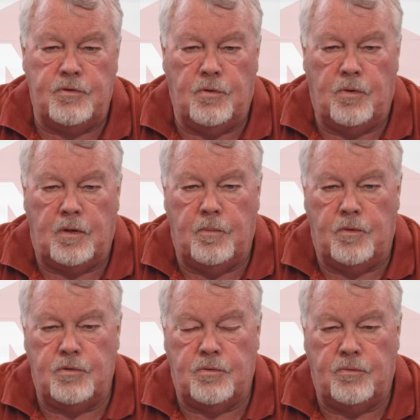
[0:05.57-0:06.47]
Shore
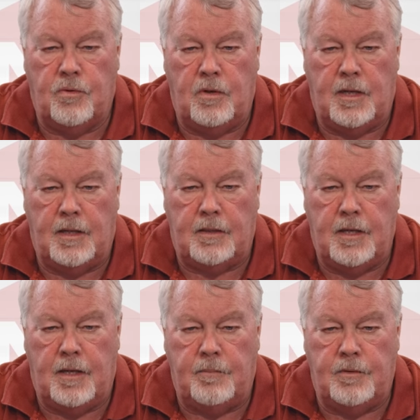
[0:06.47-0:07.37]

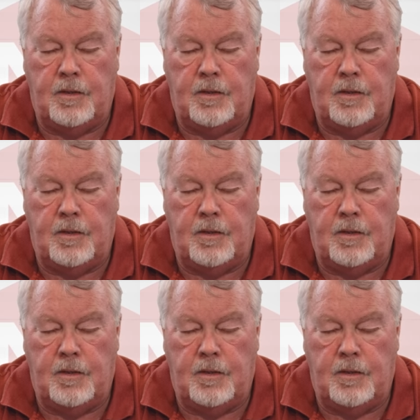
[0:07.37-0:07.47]
CommercialDoor.com.